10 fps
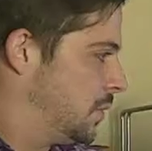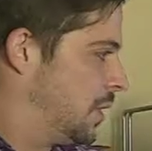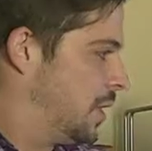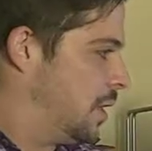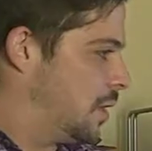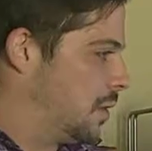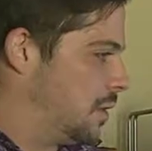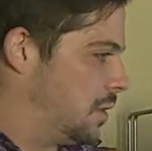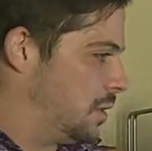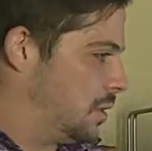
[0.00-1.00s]
to
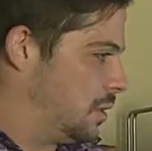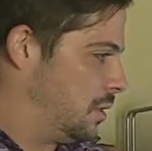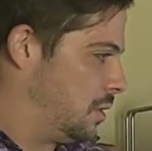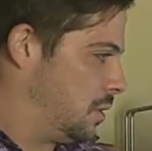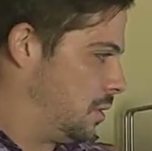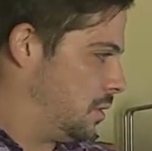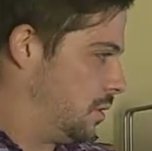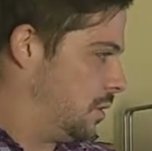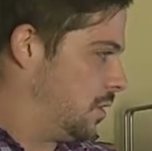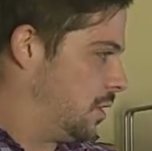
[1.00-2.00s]
increase
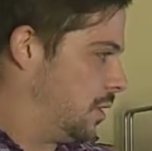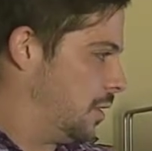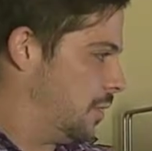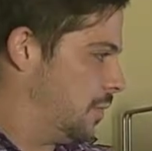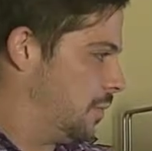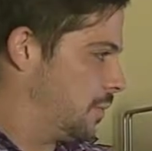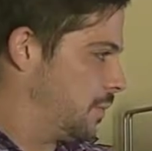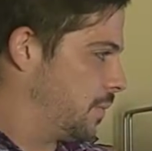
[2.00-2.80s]
your acidity level.